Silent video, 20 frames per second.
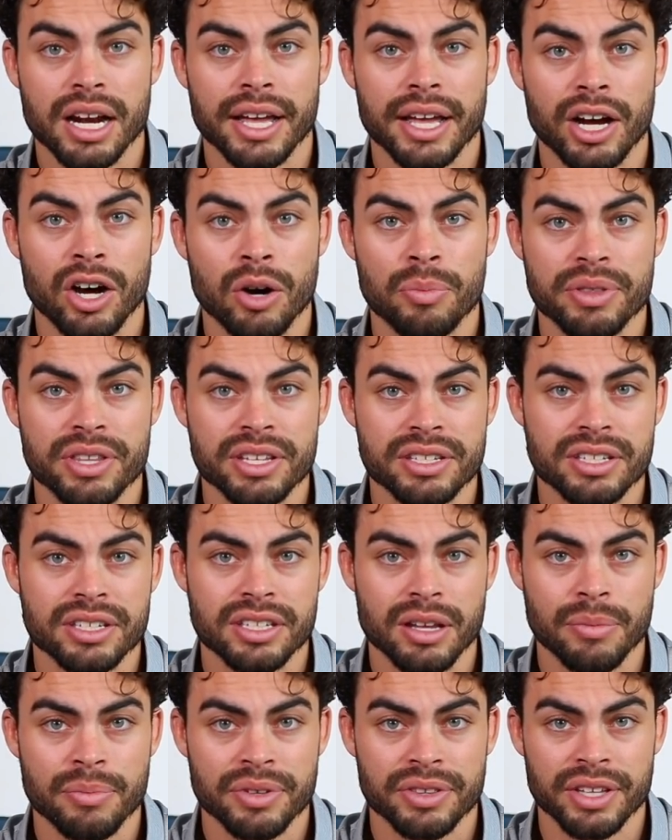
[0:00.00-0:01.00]
I help, and this is
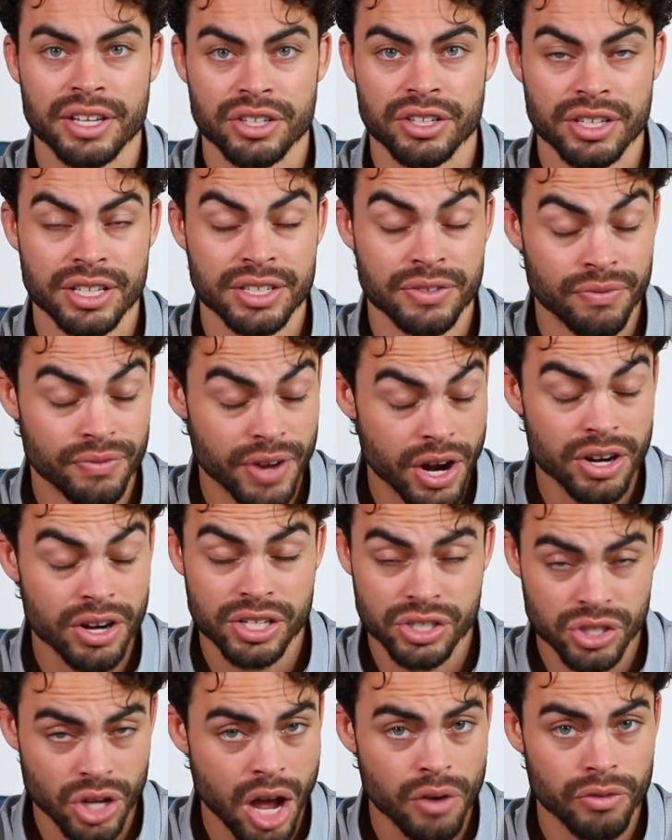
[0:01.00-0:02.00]
something that is very
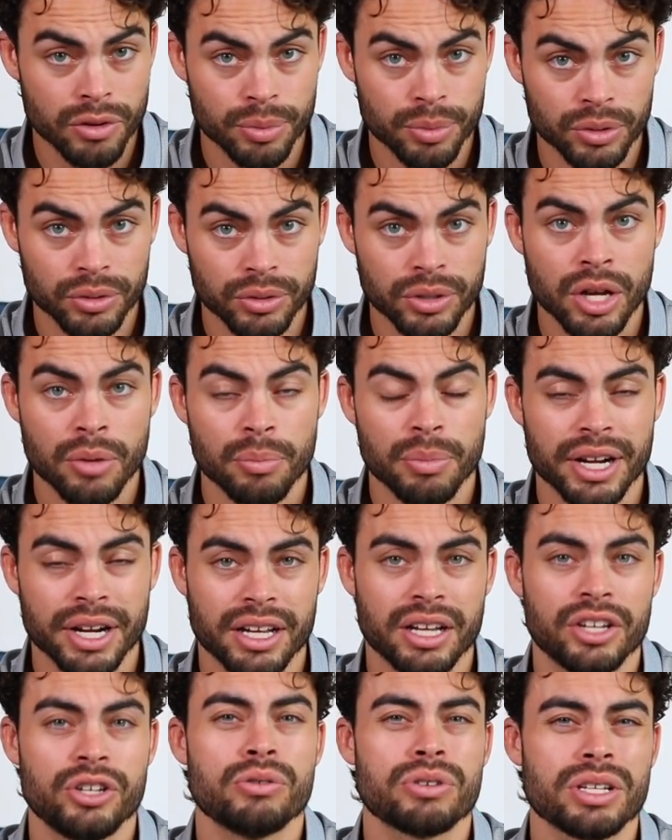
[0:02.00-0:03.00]
solvable, but
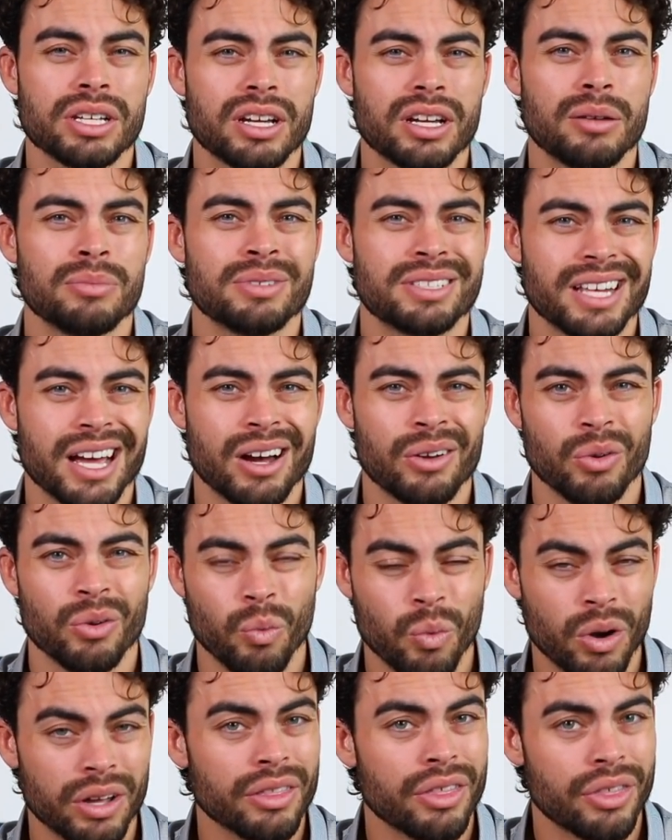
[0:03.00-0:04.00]
it usually comes down to
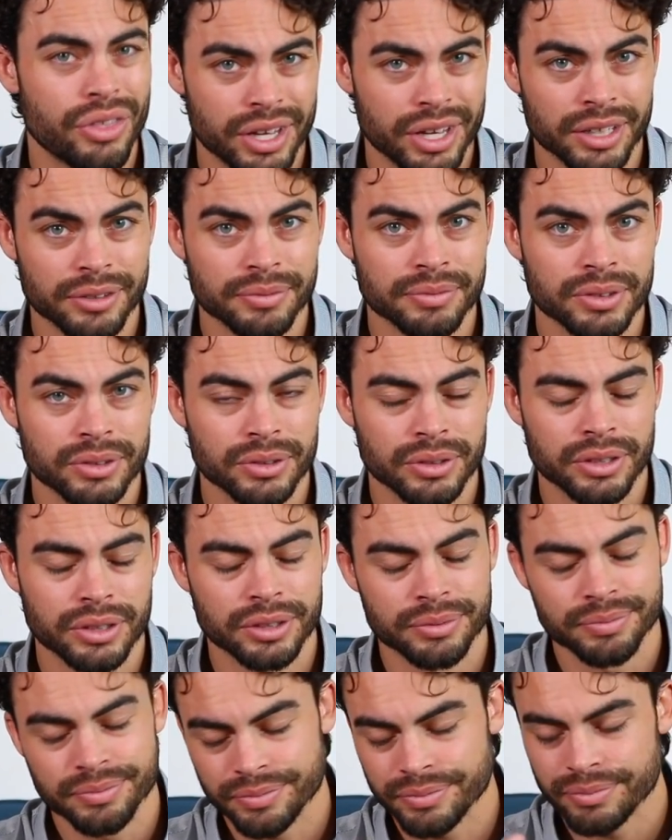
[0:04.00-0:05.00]
one thing,
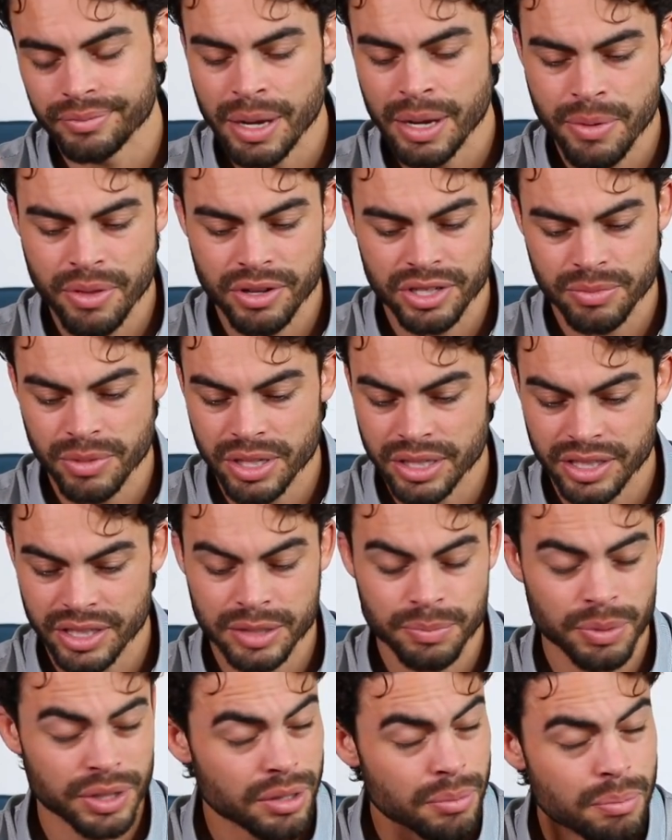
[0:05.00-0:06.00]
or maybe there's some other things,
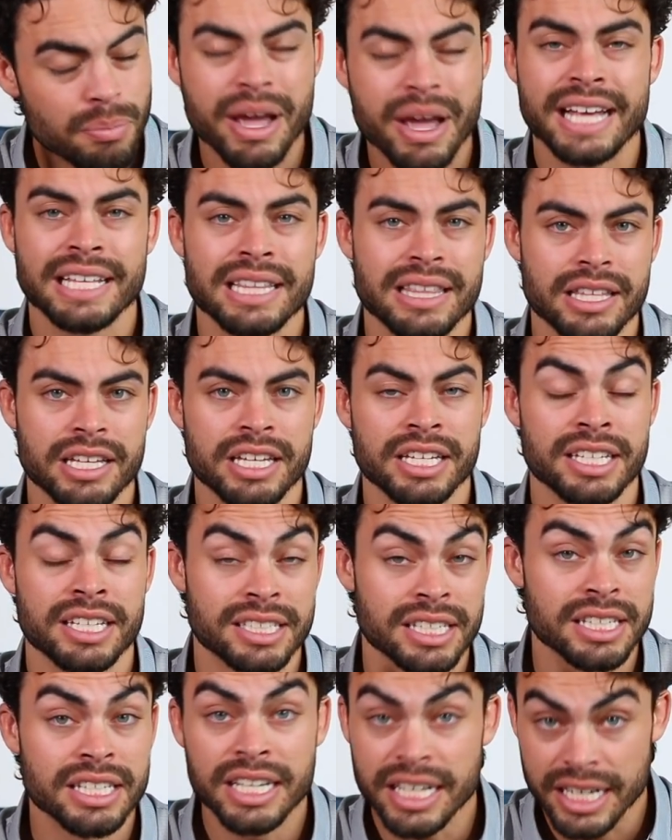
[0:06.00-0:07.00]
but the main thing is
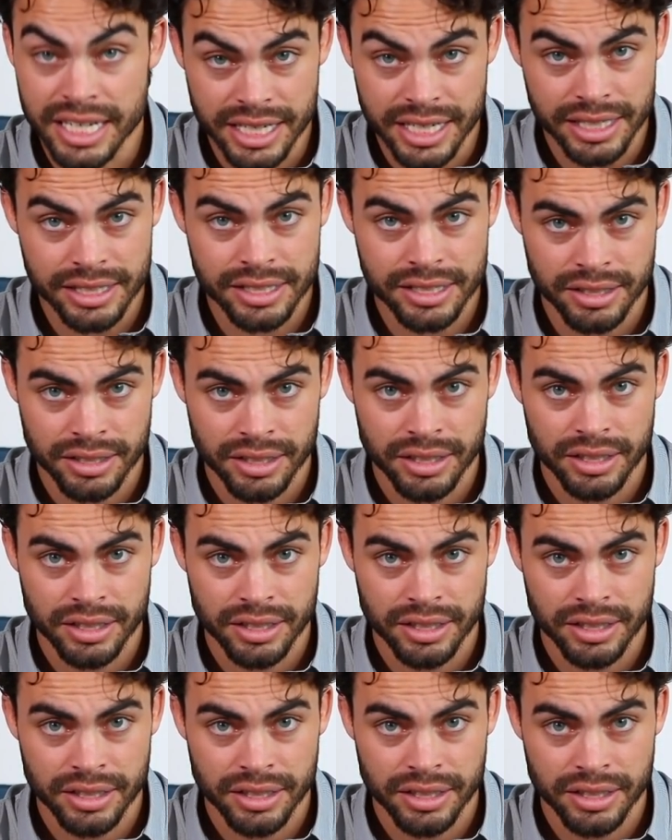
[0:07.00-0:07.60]
neediness.